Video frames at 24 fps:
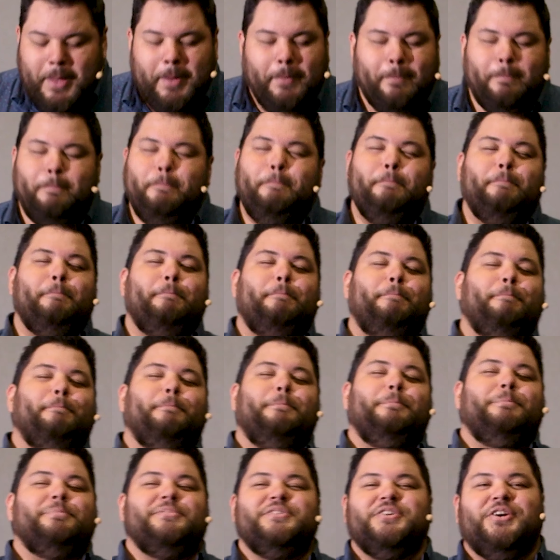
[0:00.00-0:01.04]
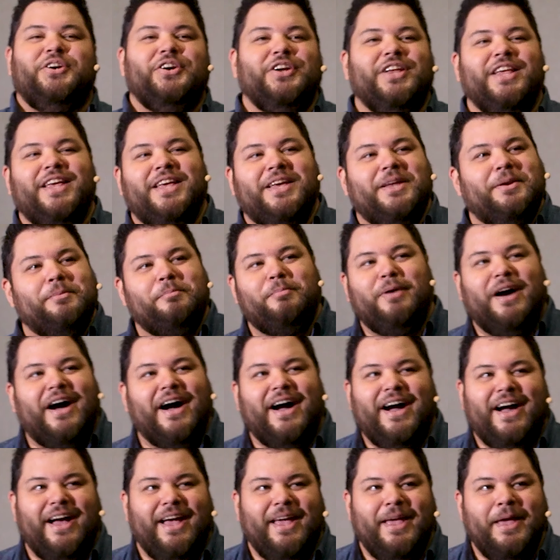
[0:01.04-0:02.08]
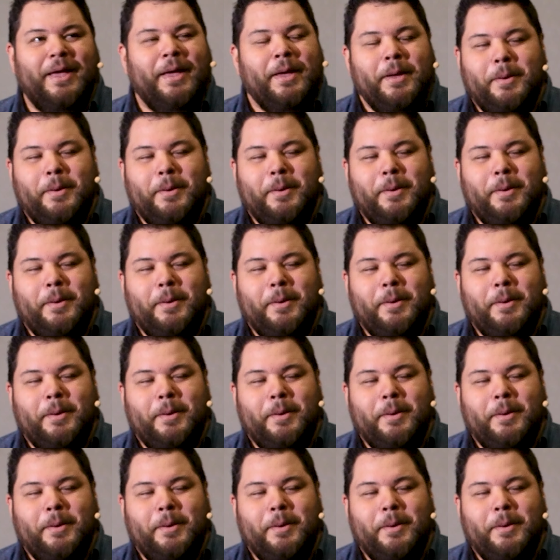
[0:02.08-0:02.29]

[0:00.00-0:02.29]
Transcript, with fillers: Mm-mm, turkey and pie.